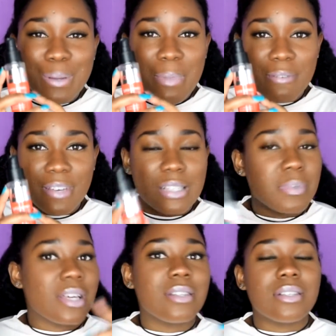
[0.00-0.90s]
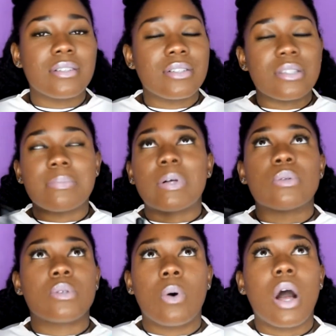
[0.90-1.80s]
on my face because it just smelled
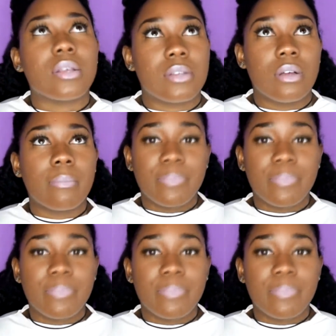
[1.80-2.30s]
so awesome.